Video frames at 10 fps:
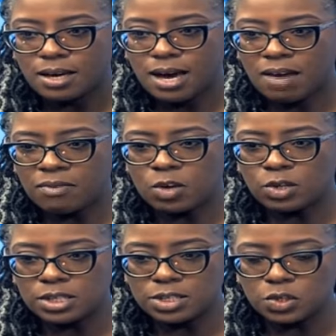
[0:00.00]
having
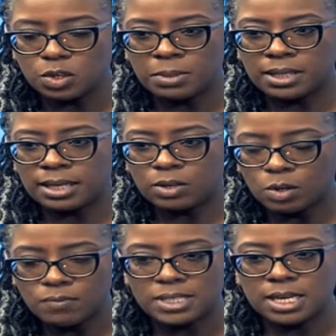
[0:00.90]
got this job, and then
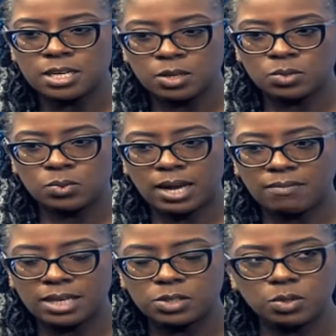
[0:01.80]
all of a sudden you don't
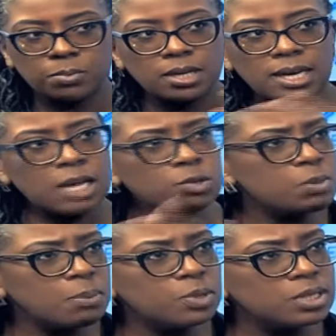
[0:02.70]
have that job. And those
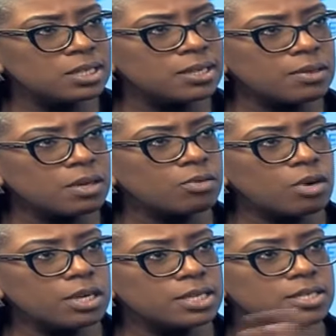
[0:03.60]
people did nothing
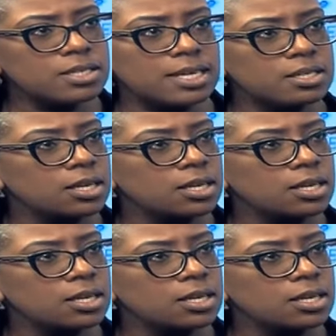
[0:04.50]
wrong. It's just yeah. that